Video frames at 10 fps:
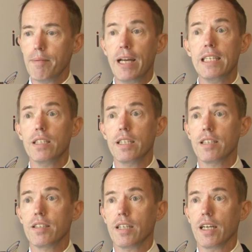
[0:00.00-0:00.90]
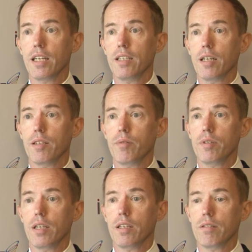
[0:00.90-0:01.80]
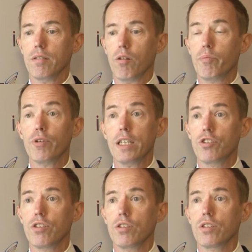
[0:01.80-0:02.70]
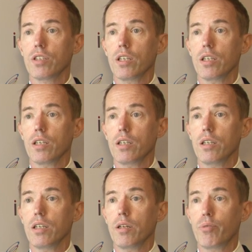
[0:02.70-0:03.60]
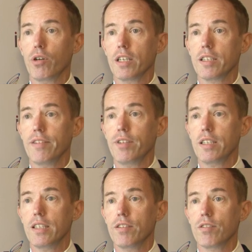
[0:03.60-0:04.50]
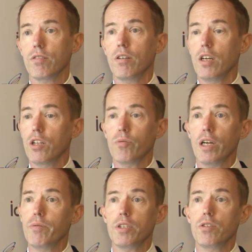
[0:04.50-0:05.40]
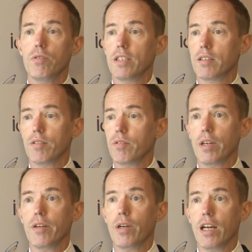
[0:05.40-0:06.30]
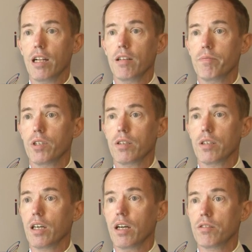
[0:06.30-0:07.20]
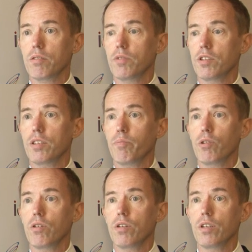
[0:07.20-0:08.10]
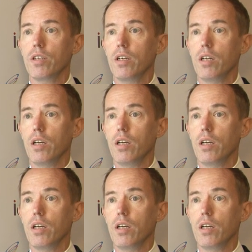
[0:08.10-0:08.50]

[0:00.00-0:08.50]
maintenance and operations productivity. So the way we do it, we help the customers deploy